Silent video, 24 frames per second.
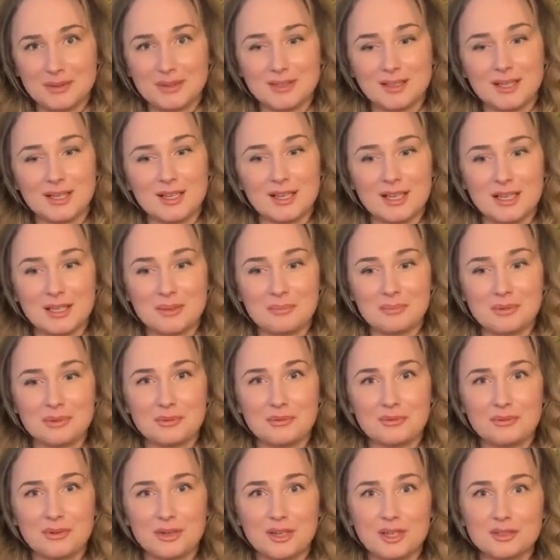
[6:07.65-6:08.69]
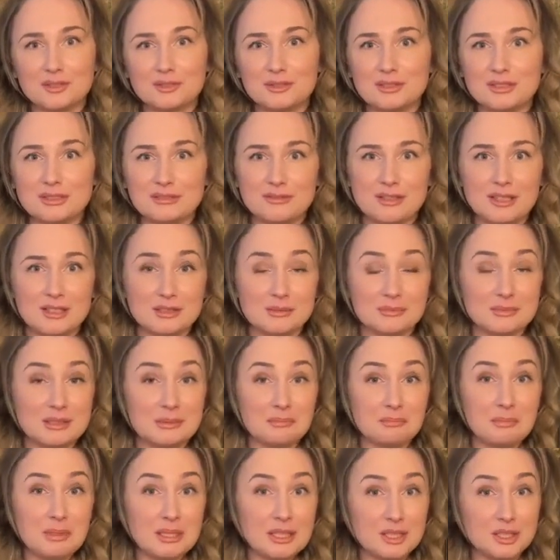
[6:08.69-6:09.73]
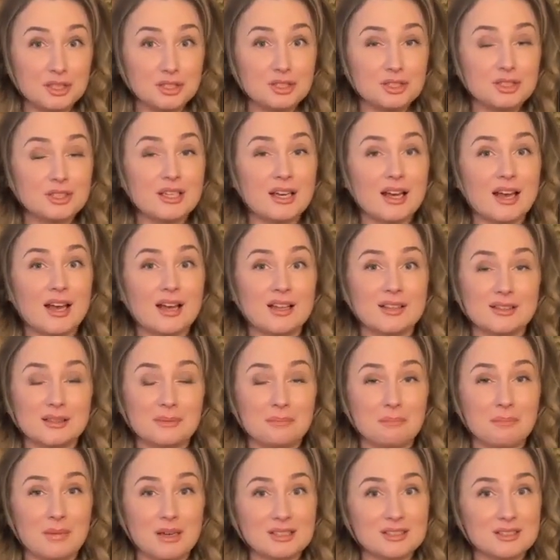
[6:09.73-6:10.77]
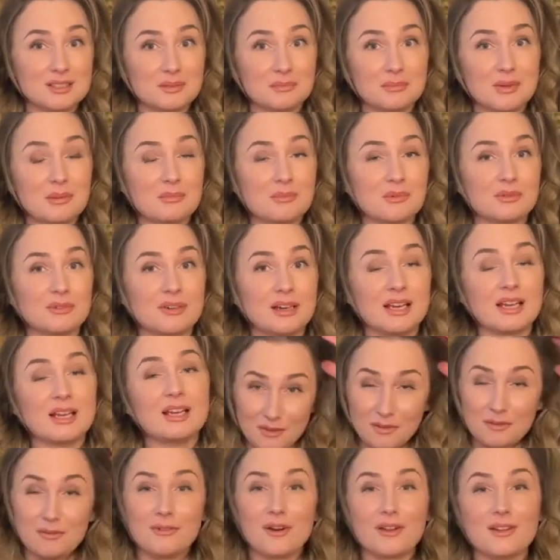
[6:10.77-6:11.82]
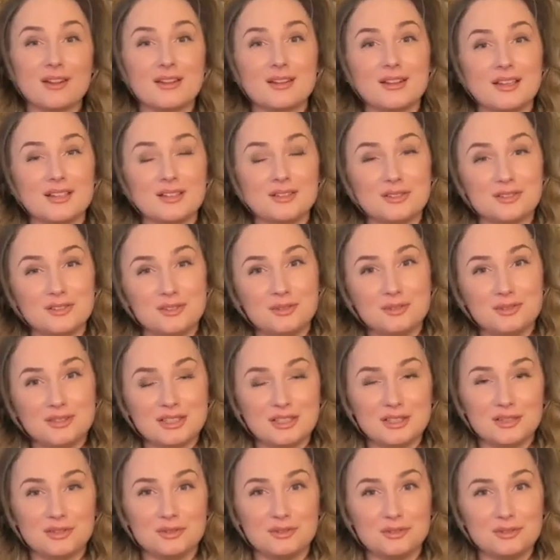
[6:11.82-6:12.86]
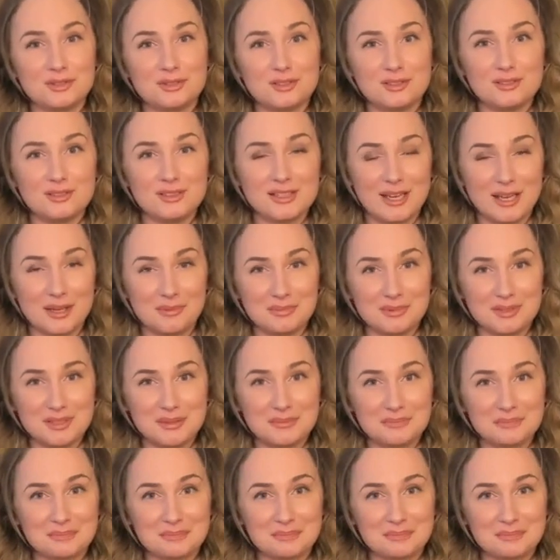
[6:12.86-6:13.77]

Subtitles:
I prefer to develop the pitch and the muscle memory rather than using those tapes.